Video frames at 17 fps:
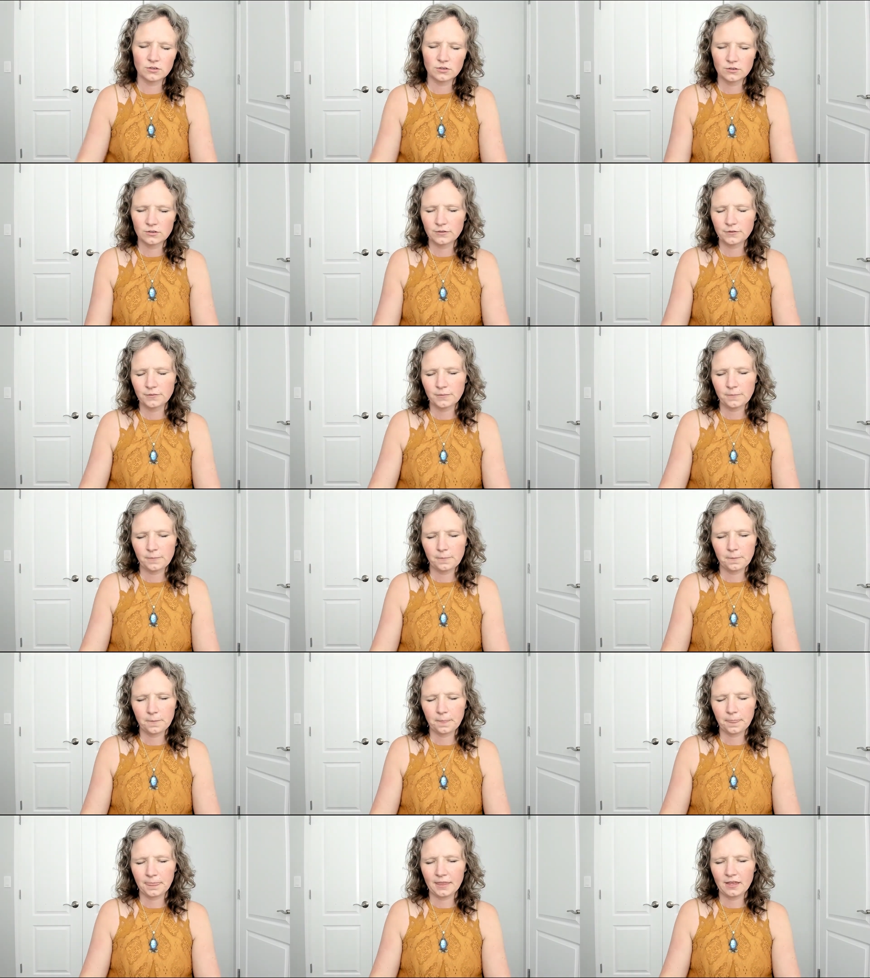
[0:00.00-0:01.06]

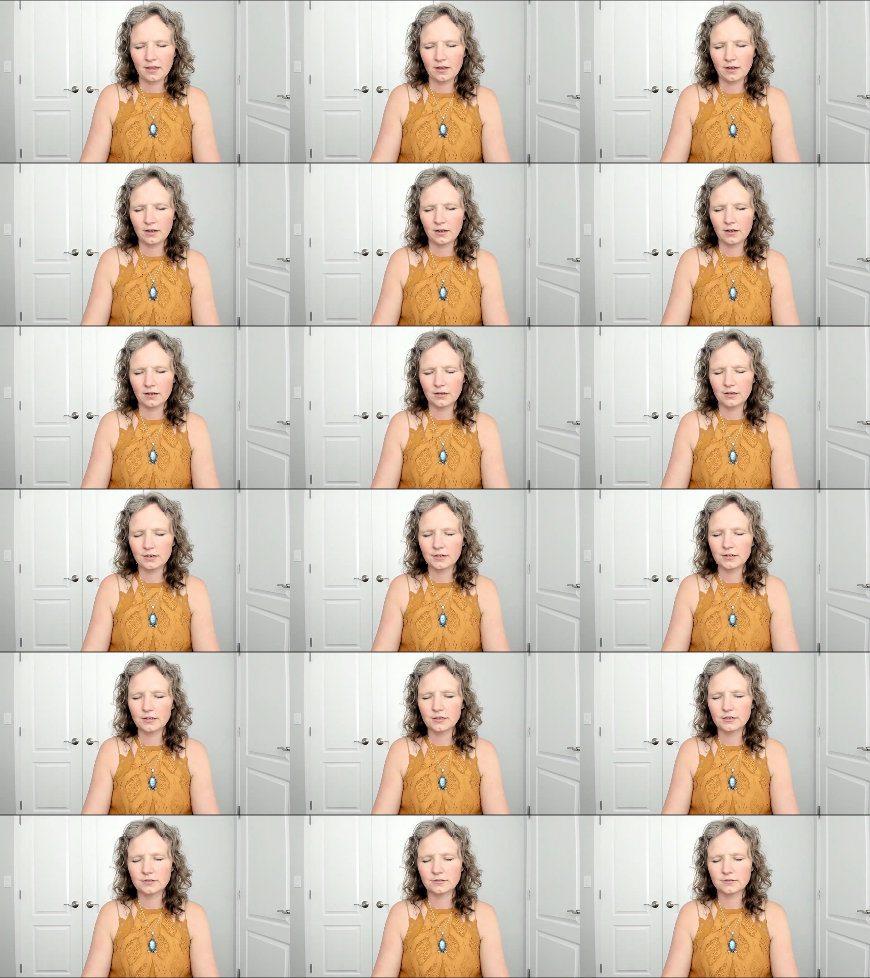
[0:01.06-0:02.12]

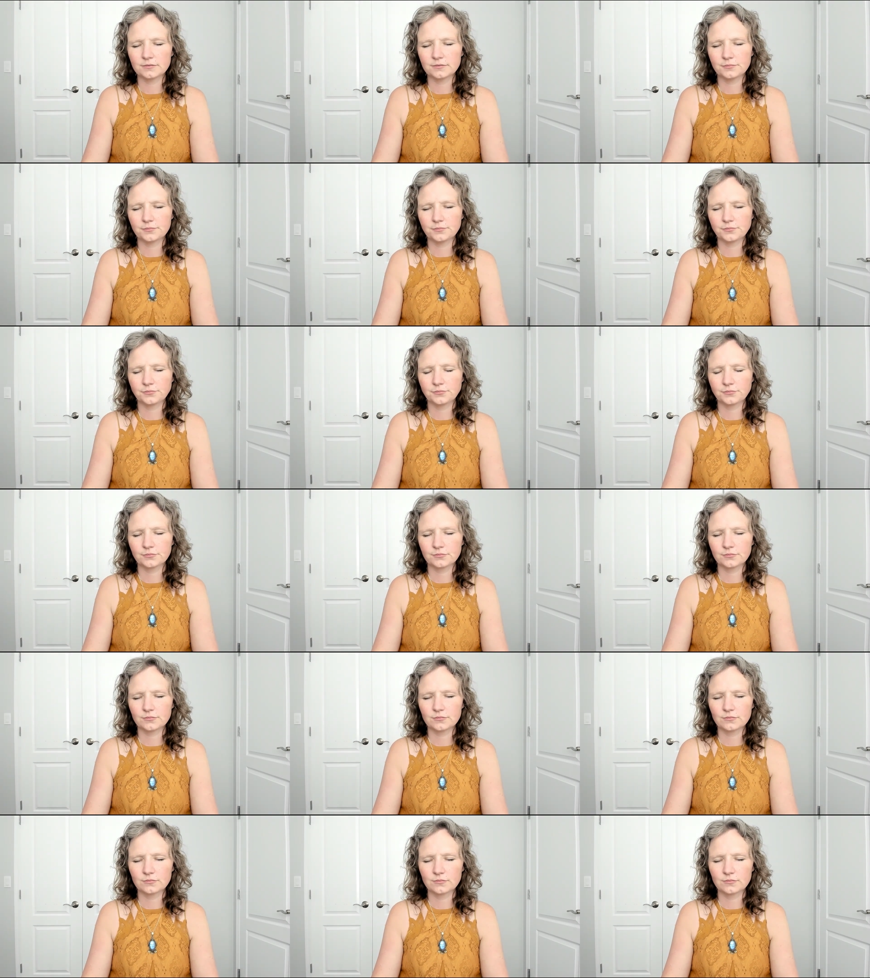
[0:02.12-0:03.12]
[no speech]